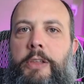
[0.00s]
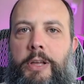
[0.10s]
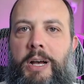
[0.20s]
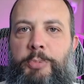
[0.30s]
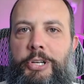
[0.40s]
The
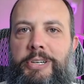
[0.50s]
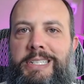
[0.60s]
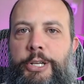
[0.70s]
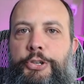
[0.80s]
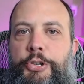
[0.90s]
coupler
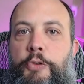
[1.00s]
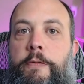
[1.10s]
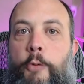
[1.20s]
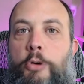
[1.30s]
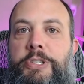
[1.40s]
is a two
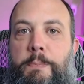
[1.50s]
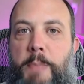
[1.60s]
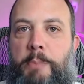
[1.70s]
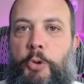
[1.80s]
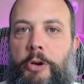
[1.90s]
force
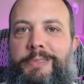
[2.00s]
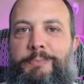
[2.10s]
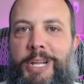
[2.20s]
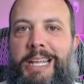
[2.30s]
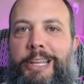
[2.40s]
member,
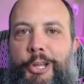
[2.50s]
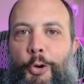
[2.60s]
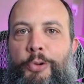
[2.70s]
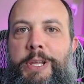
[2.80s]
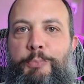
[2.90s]
meaning it can
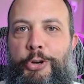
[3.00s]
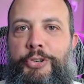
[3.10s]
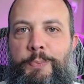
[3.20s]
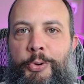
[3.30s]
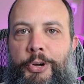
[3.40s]
only
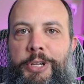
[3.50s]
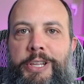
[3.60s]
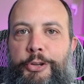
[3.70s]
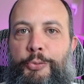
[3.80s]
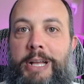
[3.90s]
push or pull
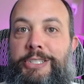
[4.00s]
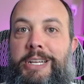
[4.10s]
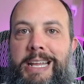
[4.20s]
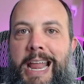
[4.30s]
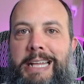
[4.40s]
in the direction
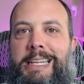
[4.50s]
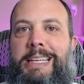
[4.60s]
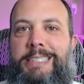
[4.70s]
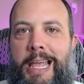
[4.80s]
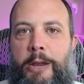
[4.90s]
connecting
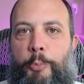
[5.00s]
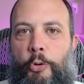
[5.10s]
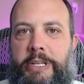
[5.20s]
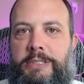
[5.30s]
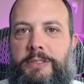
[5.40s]
its
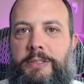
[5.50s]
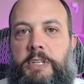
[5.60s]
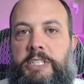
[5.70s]
endpoints.